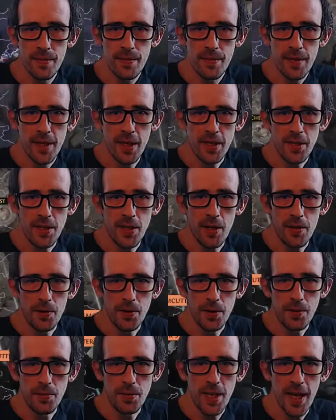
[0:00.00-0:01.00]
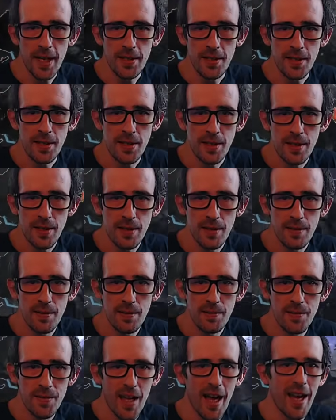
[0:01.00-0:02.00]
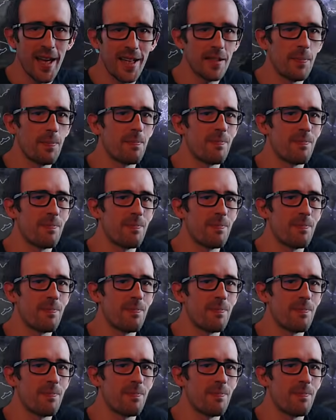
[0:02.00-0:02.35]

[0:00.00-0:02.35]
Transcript: Get stuck on some tents. That is